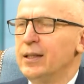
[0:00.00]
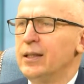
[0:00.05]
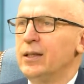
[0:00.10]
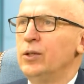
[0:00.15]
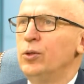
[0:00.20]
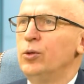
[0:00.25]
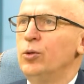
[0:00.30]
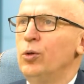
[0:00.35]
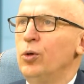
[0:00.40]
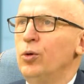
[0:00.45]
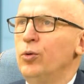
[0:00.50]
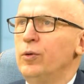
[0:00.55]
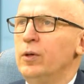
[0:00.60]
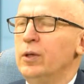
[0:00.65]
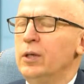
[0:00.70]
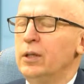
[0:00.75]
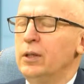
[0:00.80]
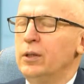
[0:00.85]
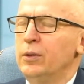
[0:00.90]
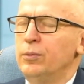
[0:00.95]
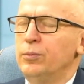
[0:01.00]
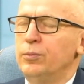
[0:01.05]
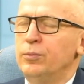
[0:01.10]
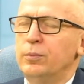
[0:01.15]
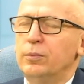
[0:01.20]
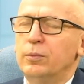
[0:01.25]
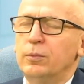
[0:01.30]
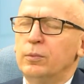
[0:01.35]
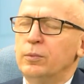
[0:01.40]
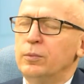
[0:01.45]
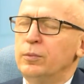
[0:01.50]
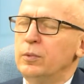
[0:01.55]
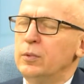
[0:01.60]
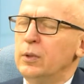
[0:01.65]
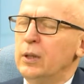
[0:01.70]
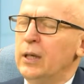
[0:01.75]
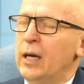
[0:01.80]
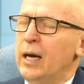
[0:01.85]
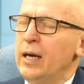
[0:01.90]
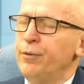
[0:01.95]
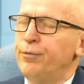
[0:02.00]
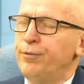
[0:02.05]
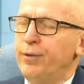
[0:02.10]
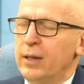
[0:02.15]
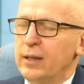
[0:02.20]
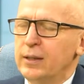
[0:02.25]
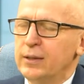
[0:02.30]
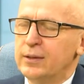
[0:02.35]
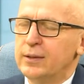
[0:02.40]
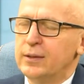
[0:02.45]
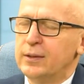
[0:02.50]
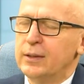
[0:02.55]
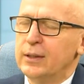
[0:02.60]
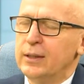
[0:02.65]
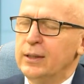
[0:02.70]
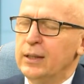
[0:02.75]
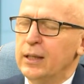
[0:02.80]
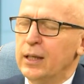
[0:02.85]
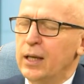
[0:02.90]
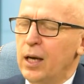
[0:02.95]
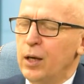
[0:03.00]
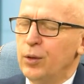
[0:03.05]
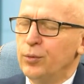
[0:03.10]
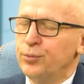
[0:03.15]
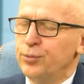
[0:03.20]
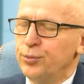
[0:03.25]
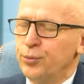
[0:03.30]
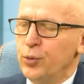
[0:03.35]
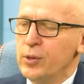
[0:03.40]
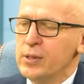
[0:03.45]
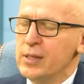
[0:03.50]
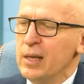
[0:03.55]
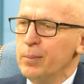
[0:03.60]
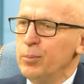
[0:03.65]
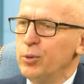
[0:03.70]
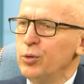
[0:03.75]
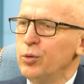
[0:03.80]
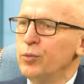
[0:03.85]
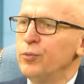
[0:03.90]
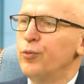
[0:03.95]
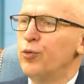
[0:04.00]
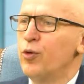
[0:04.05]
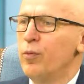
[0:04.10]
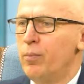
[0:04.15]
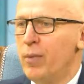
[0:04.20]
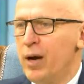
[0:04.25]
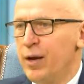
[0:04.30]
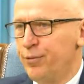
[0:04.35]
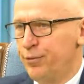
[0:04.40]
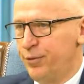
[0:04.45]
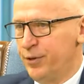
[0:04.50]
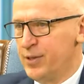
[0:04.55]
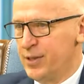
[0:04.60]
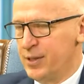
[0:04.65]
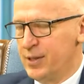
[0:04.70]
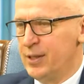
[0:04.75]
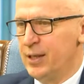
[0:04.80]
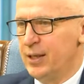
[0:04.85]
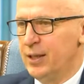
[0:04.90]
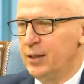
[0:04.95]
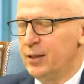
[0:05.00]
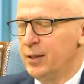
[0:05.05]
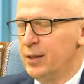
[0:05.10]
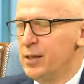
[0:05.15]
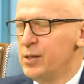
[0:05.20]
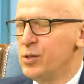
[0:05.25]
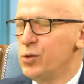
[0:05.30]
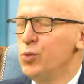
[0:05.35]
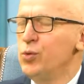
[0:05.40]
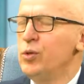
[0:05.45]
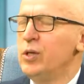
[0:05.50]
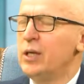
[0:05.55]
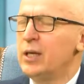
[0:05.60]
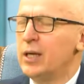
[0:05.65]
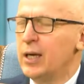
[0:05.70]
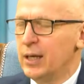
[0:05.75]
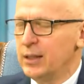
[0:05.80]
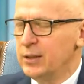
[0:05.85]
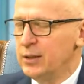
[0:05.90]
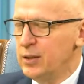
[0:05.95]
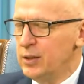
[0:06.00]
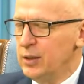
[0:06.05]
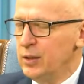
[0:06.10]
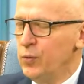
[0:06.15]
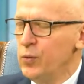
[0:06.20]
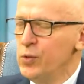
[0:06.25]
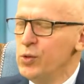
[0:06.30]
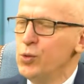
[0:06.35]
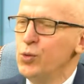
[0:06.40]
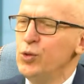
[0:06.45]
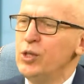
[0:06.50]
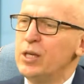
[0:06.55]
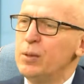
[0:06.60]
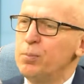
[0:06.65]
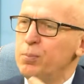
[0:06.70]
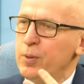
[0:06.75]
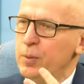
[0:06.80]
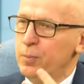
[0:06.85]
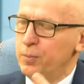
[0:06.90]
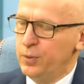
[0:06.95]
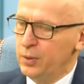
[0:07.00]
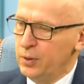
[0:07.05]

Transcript: You know, I felt in love with Lebanon from my first day. It's a unique country with unique people.